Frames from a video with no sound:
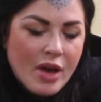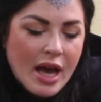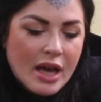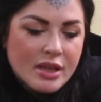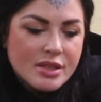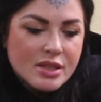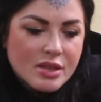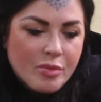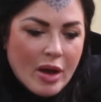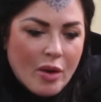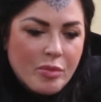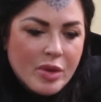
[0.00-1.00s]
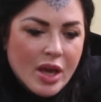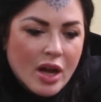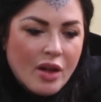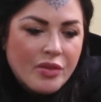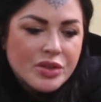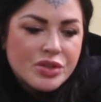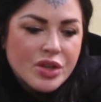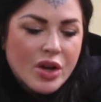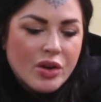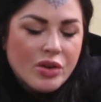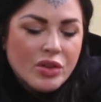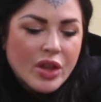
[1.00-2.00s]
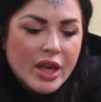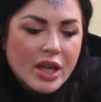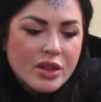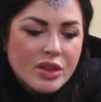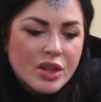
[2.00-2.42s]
asked about being on the show, like